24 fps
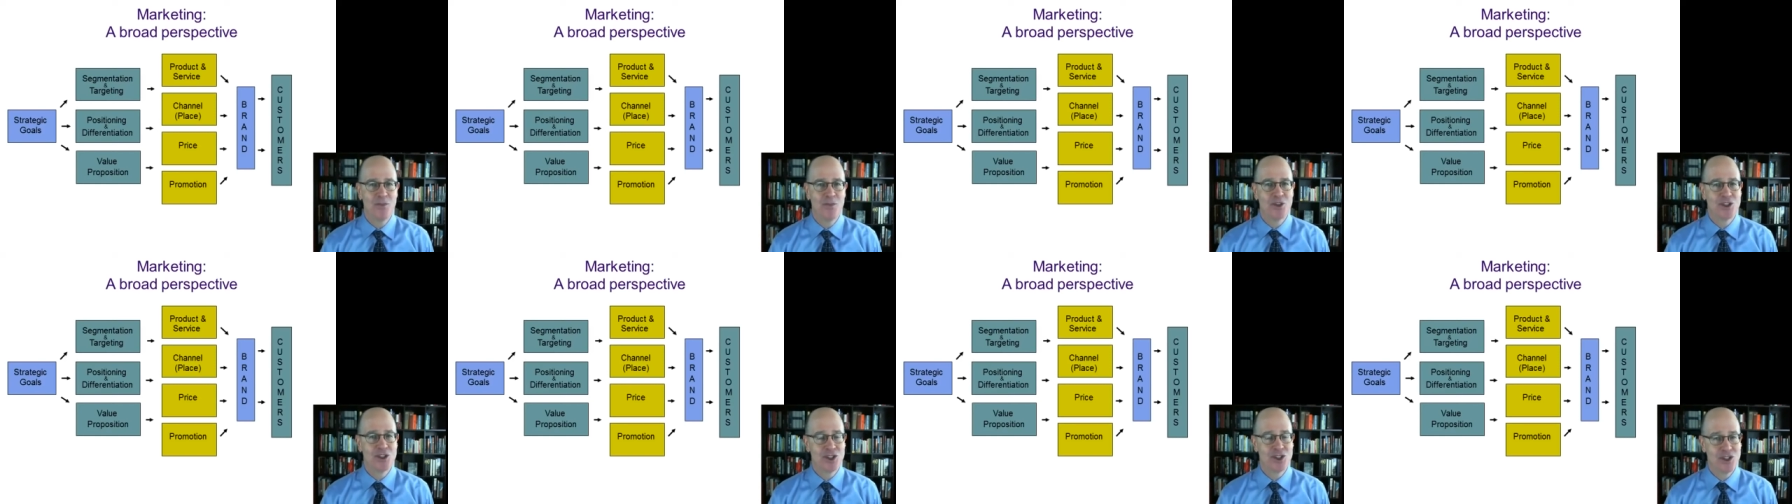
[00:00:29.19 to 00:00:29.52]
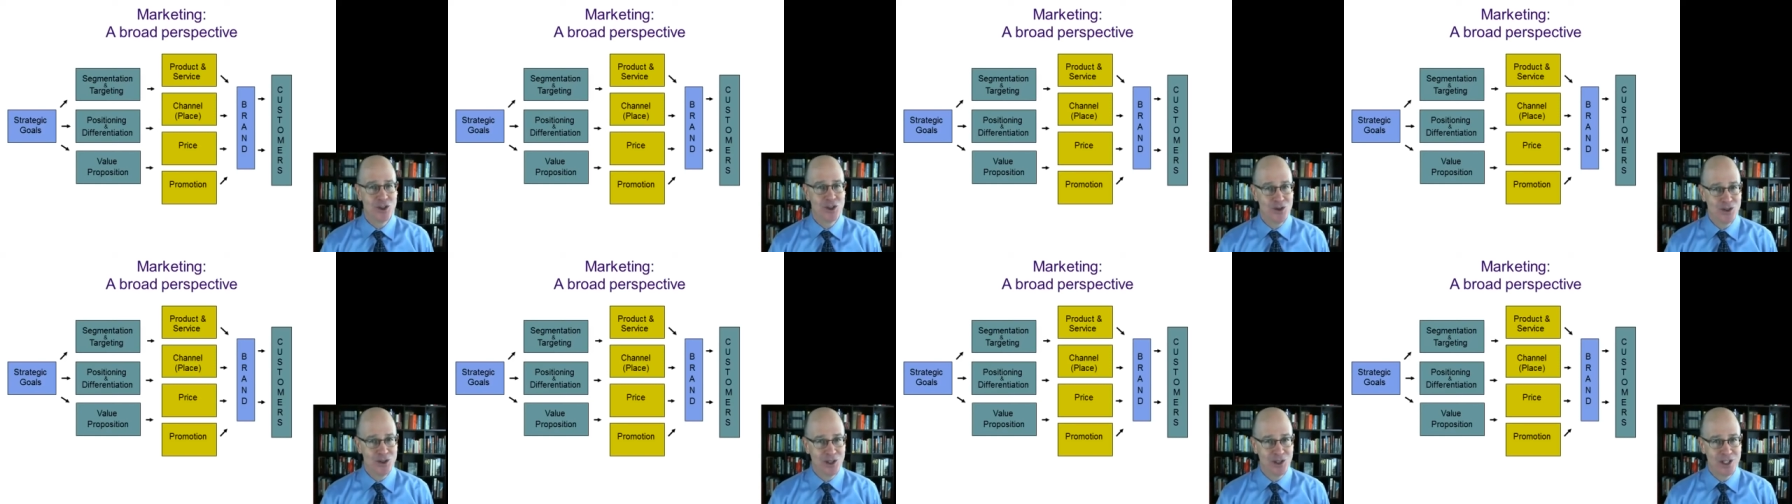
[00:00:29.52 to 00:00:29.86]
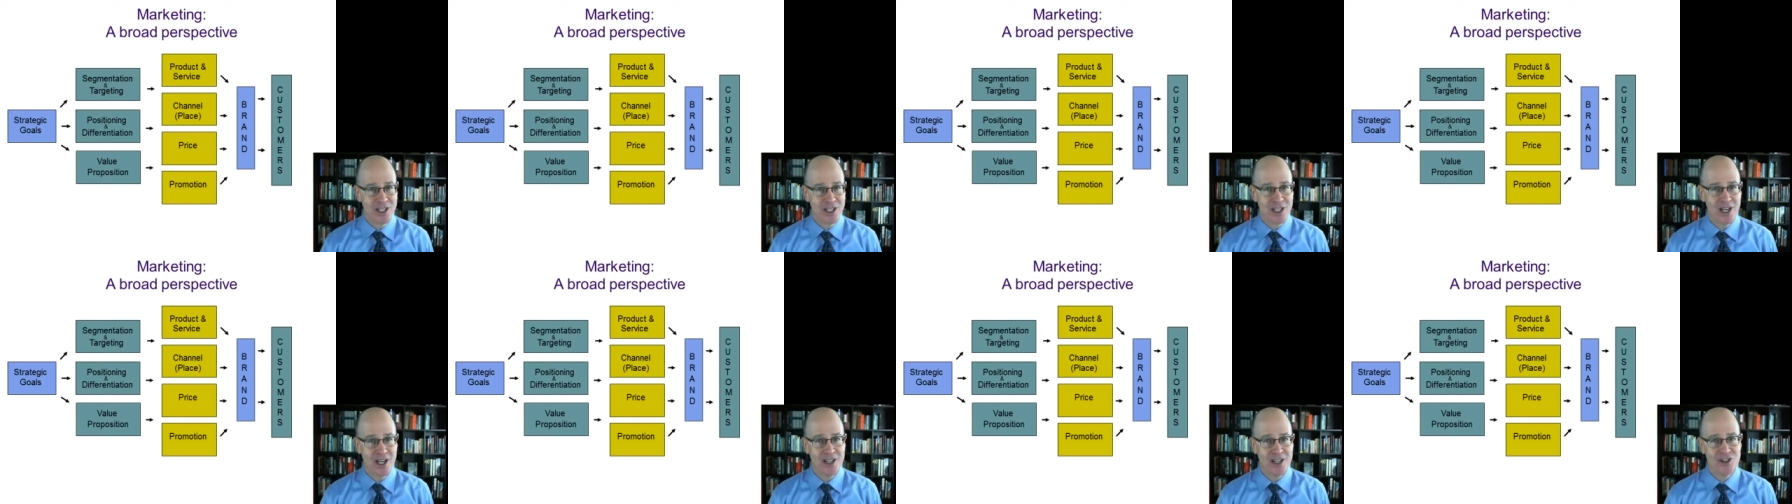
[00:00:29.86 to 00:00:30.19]

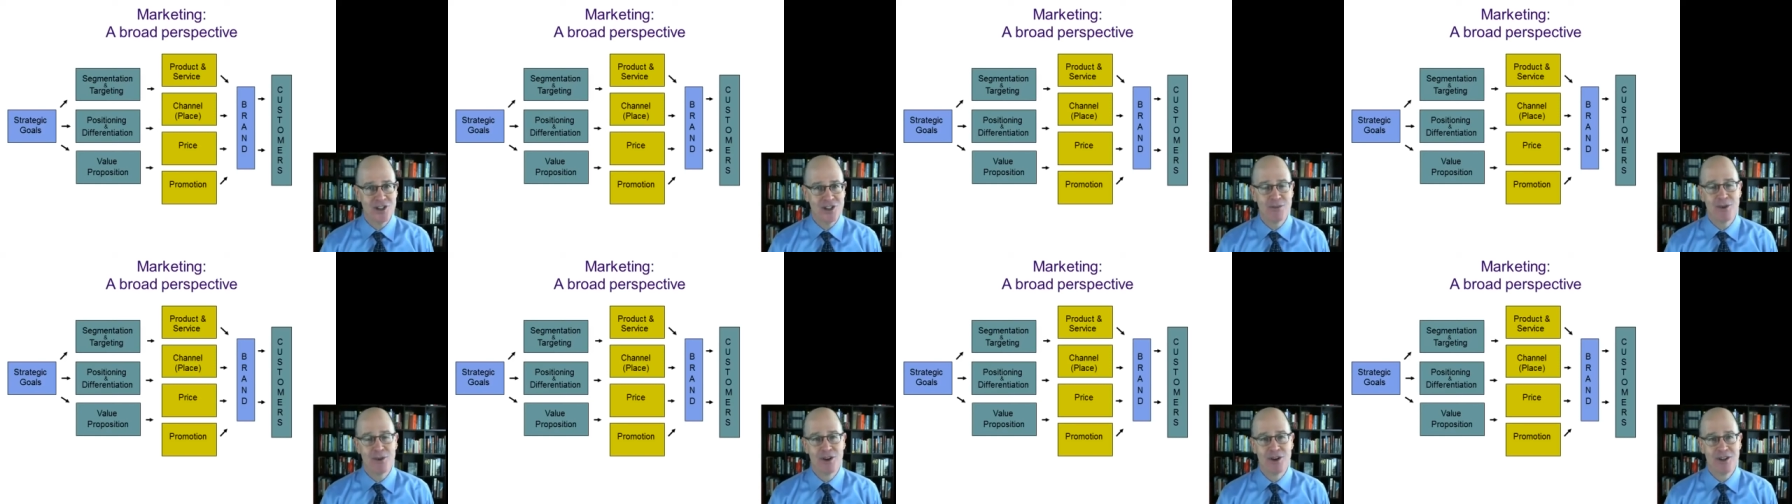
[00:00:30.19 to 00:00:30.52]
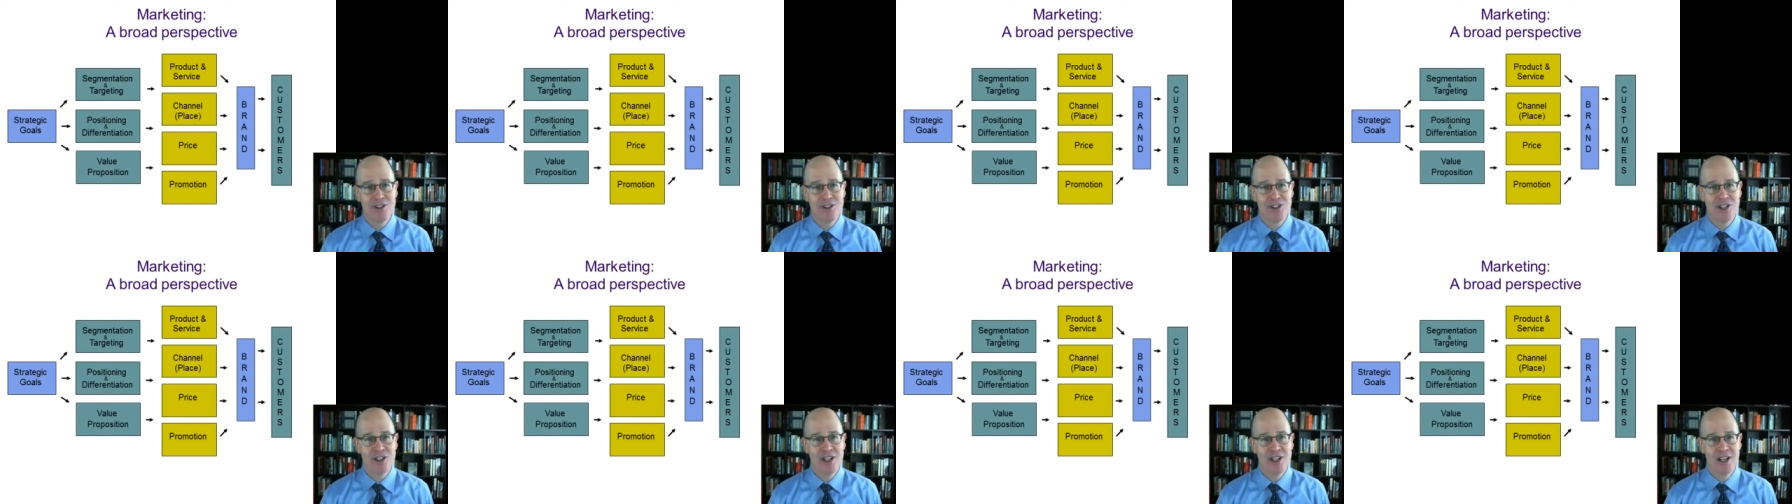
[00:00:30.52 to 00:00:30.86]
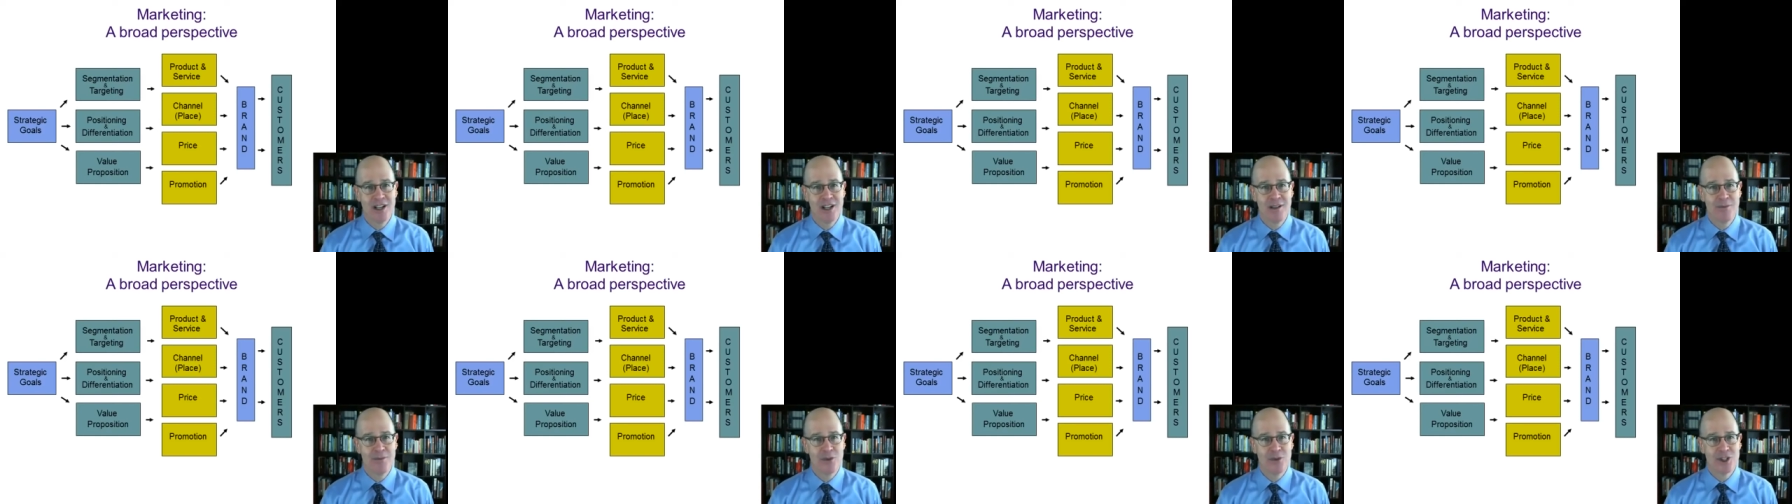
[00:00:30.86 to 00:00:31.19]
certainly customers,
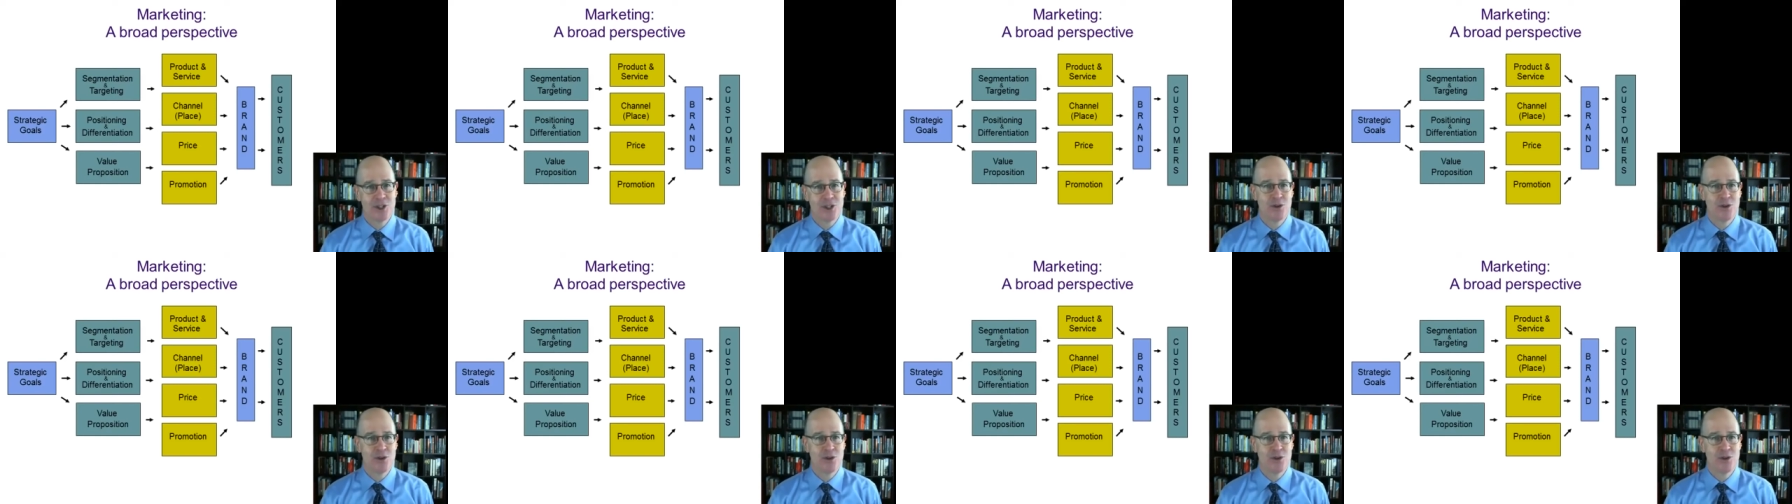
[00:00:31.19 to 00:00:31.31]
the